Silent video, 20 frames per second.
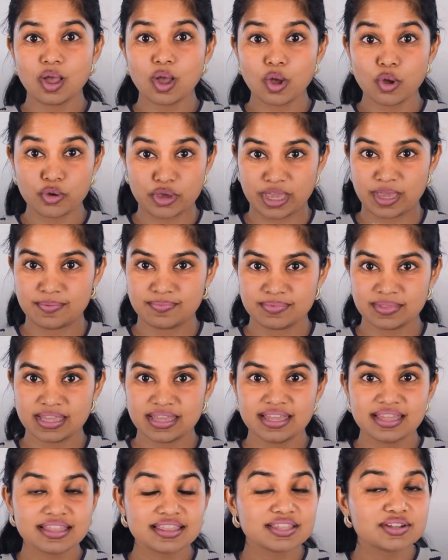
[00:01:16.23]
Okay,
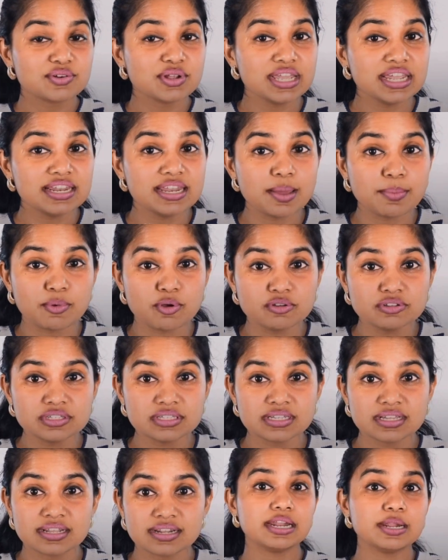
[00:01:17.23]
3 demos.
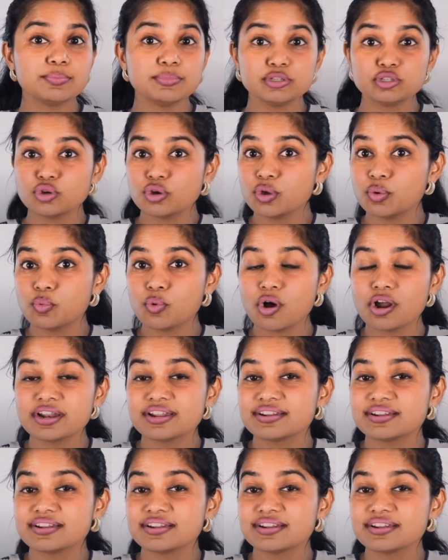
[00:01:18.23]
Let me show you what